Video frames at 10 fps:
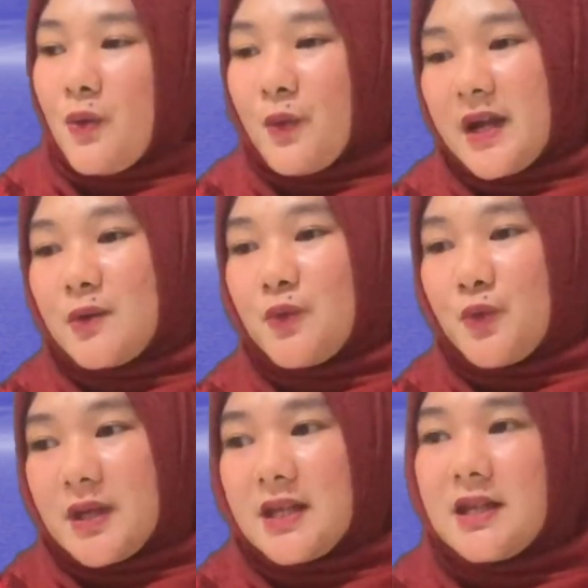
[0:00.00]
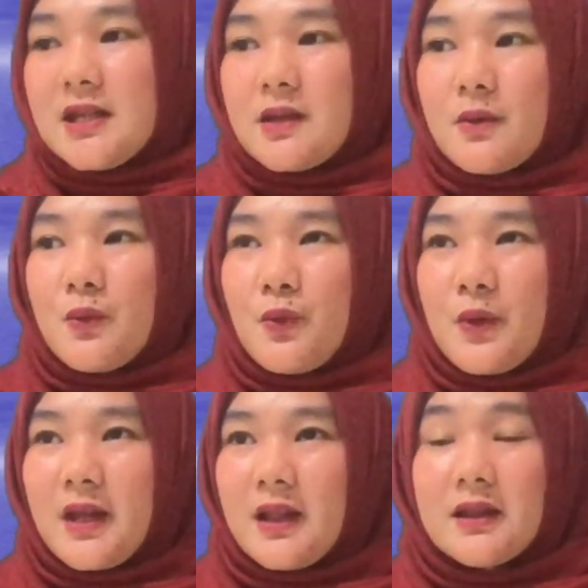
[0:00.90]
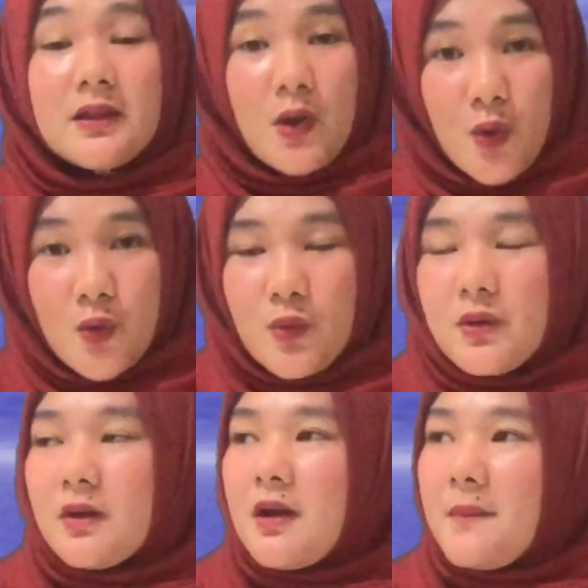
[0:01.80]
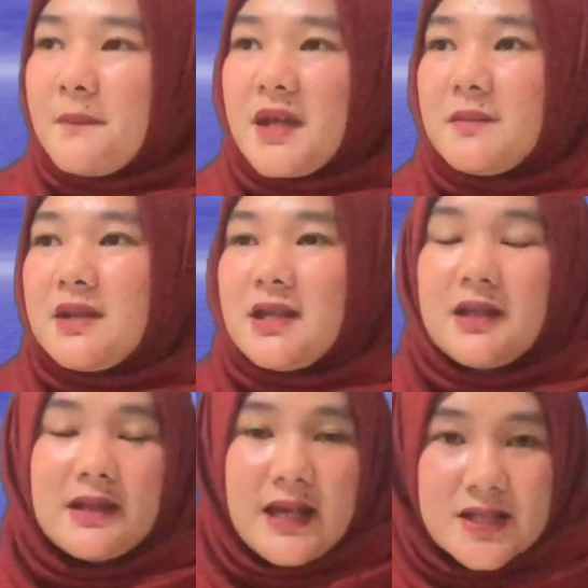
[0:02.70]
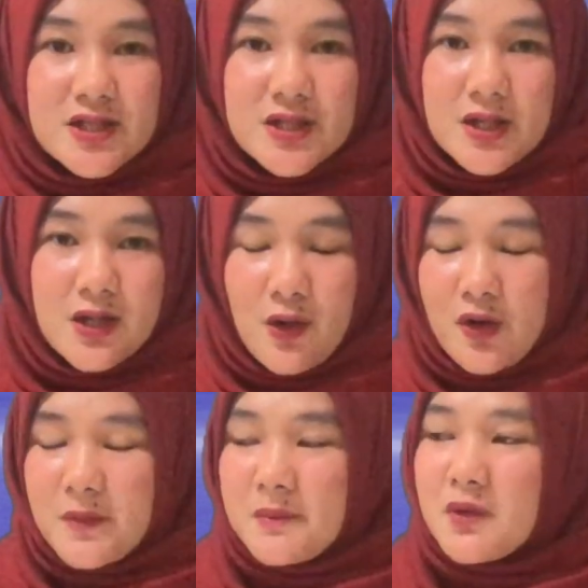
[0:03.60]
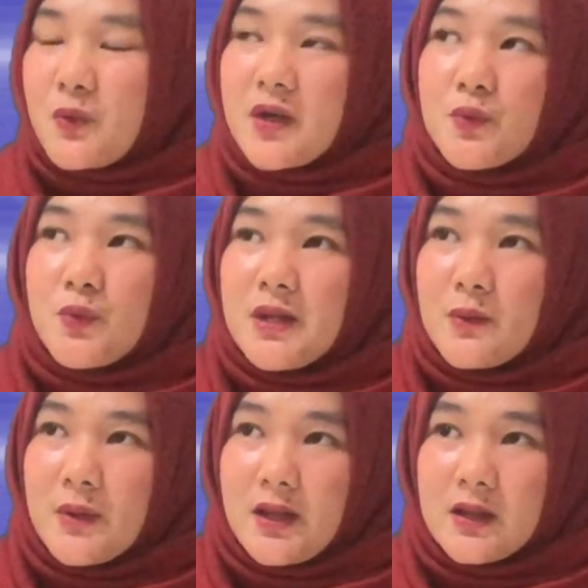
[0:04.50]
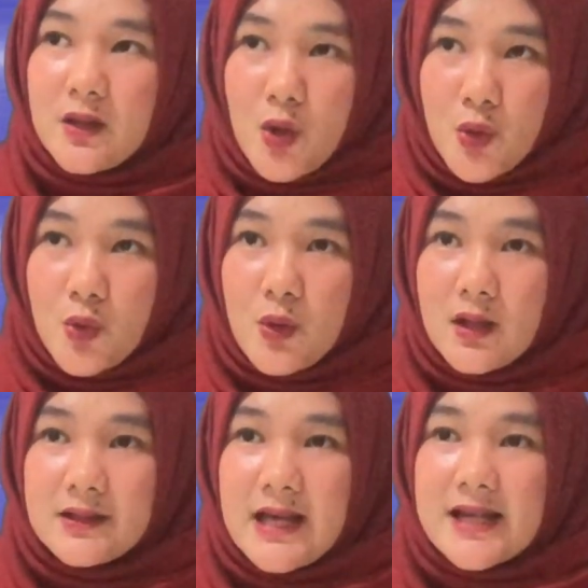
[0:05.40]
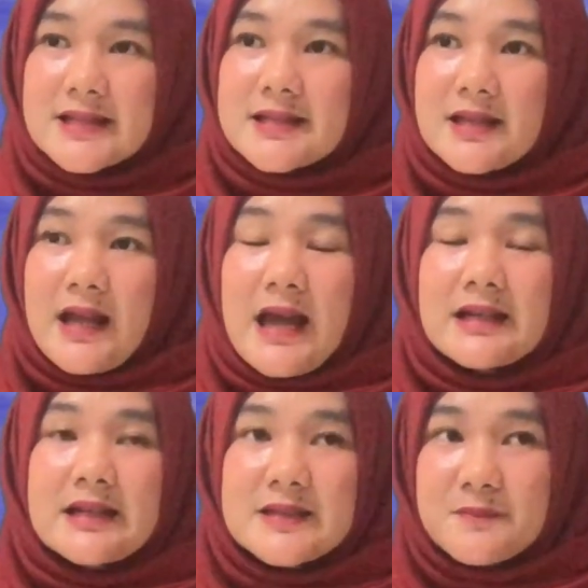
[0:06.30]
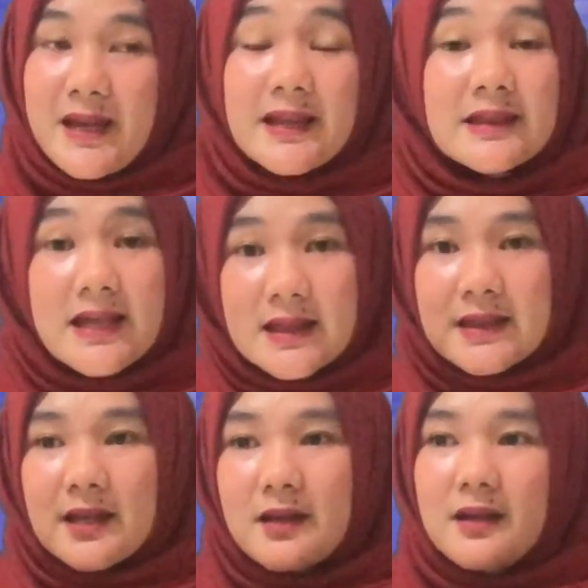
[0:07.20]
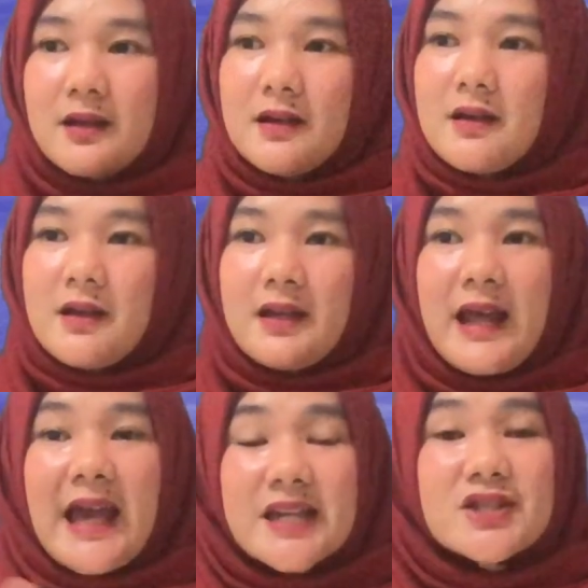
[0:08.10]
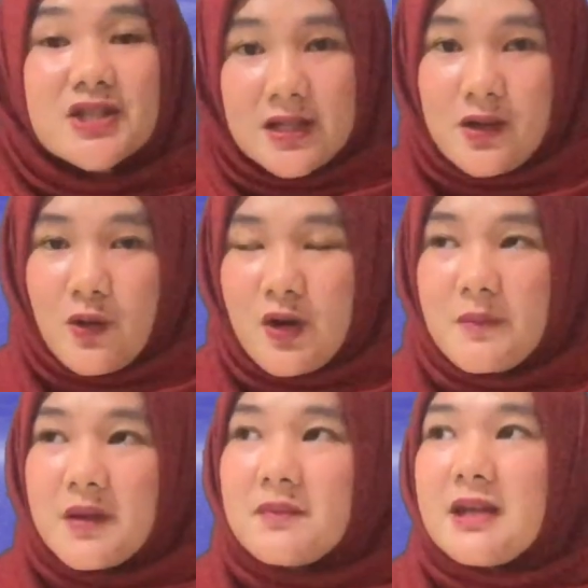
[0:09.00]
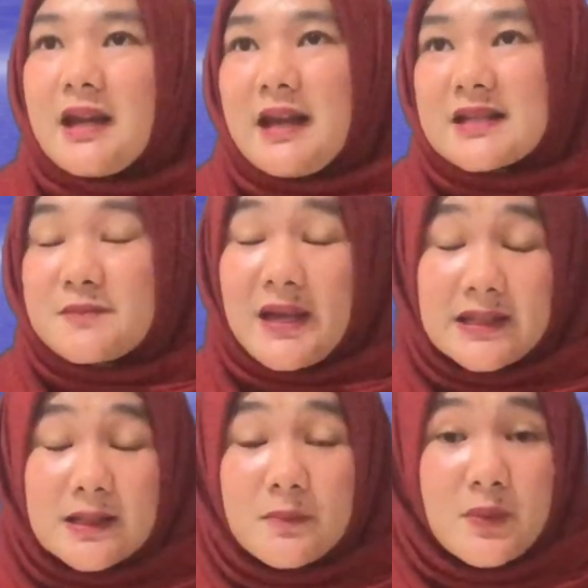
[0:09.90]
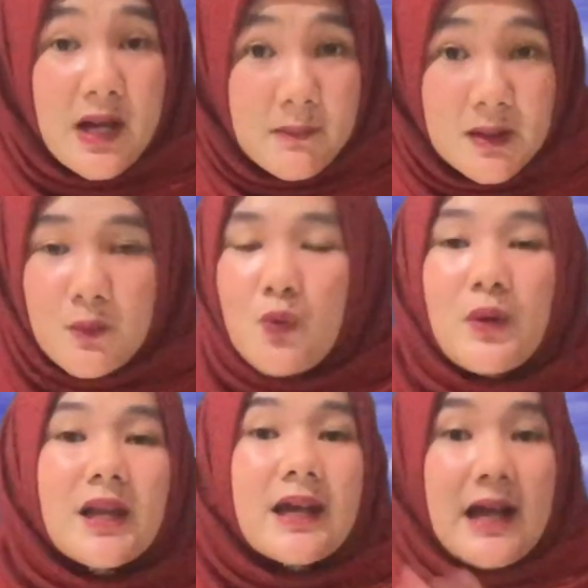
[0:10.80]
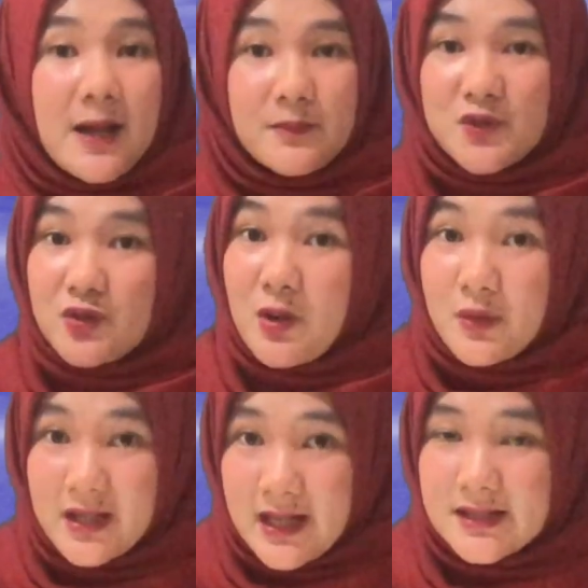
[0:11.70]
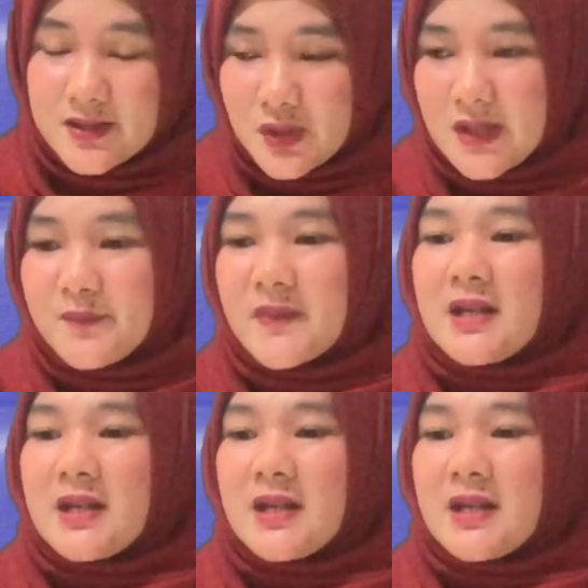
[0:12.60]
when we will know maybe in next year, or maybe when we will know that is an unexpected an action, or maybe an unexpected problem will come to our country.